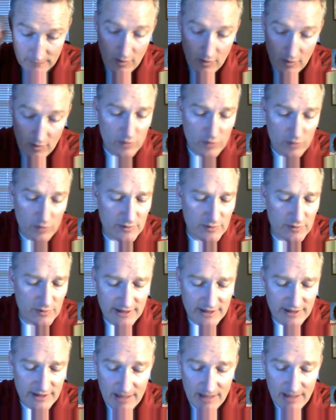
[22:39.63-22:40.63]
Oh, so is
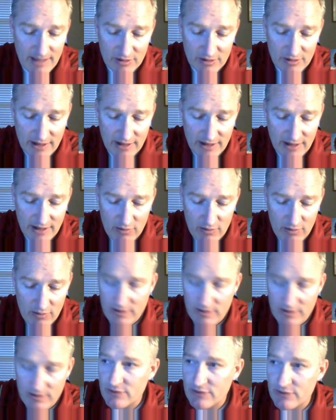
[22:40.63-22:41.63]
it capital account or
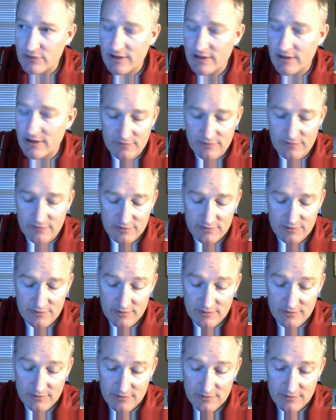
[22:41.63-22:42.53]
net transfers?